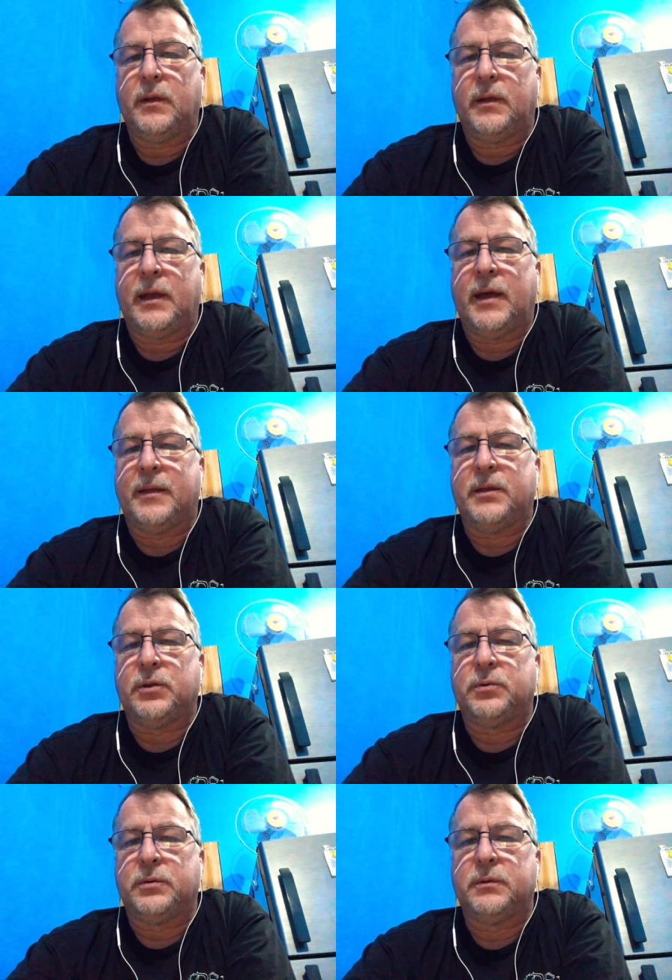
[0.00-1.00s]
Yeah, they
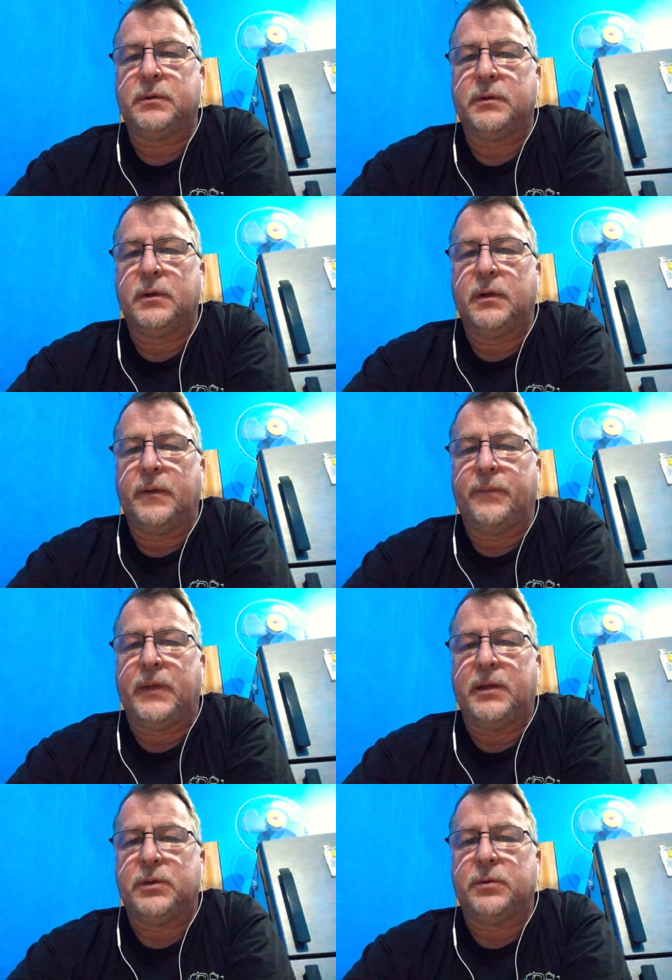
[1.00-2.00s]
do.
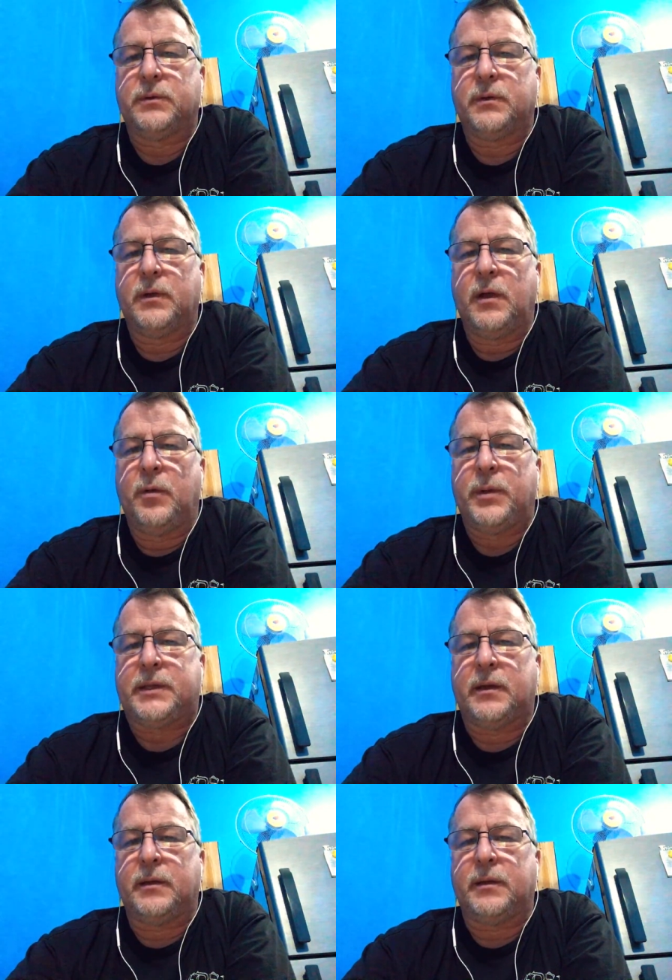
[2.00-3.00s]
They do. But
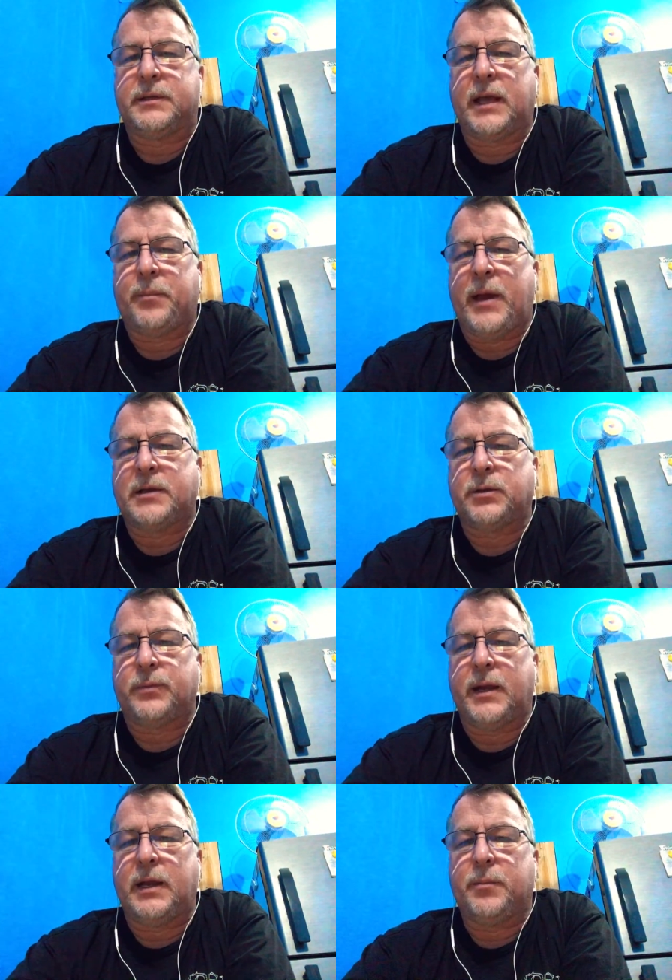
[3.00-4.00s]
to get back to
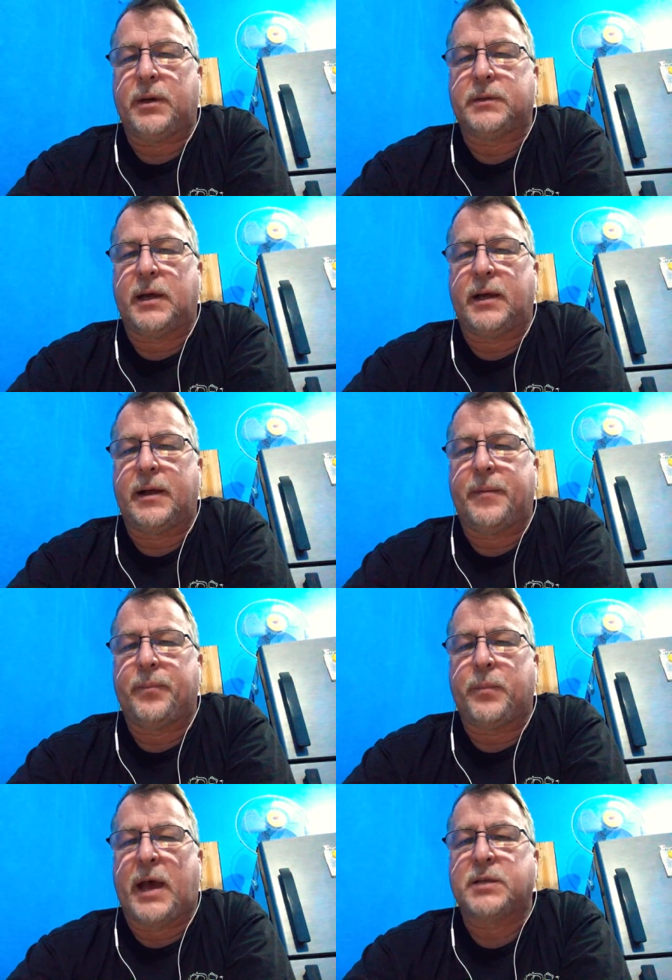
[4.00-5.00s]
Randy about the
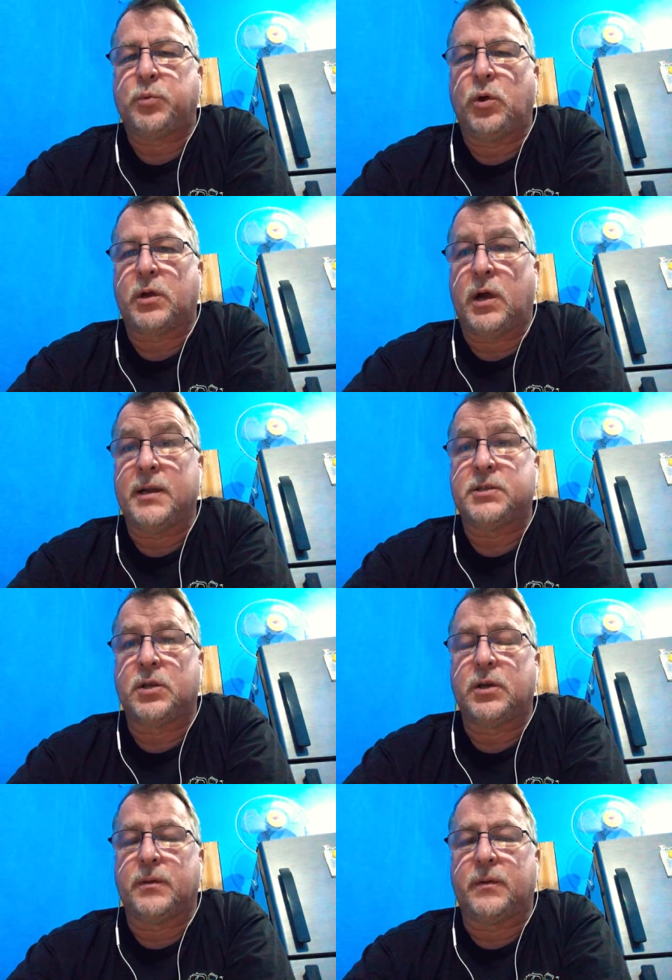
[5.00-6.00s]
passport card, it's
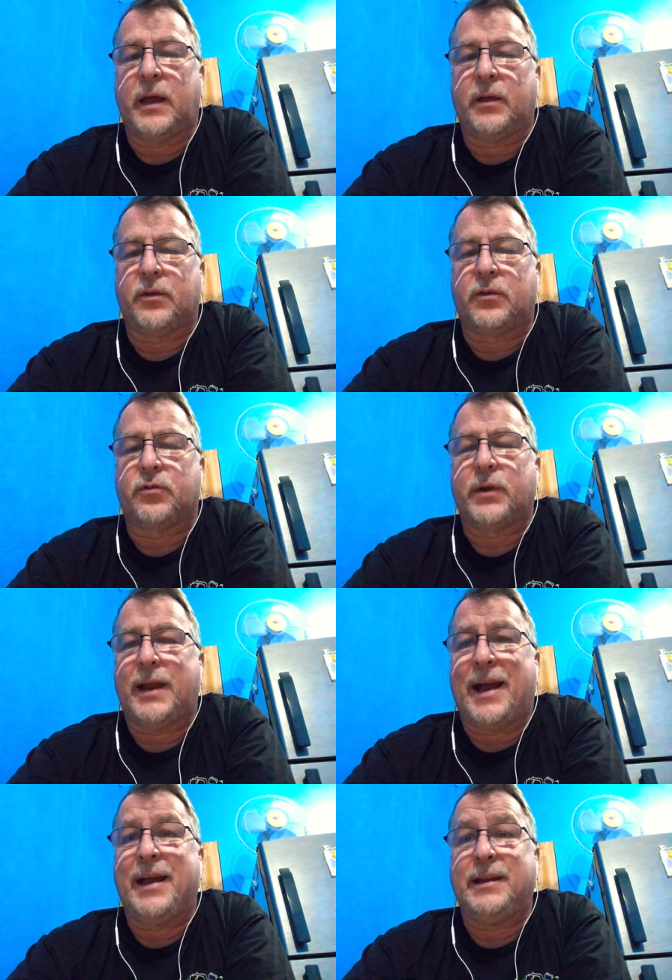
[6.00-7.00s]
a great
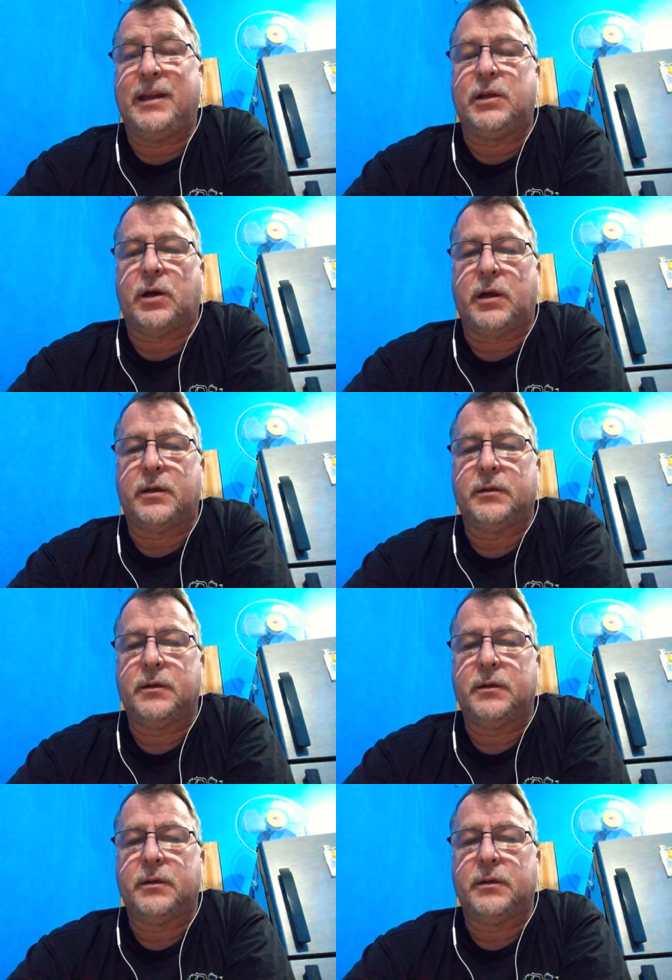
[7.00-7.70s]
ID card.